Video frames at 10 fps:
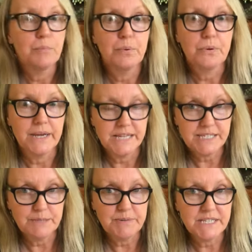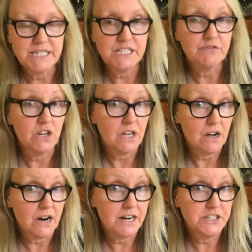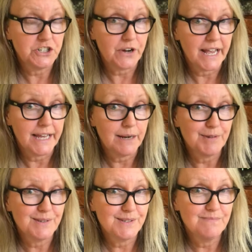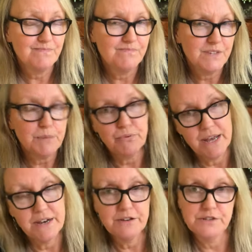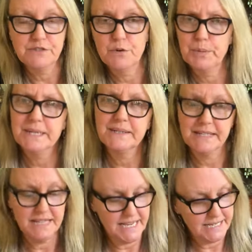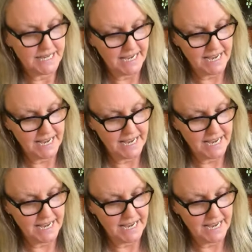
prey species for larger animals. They're predators for bugs and things, I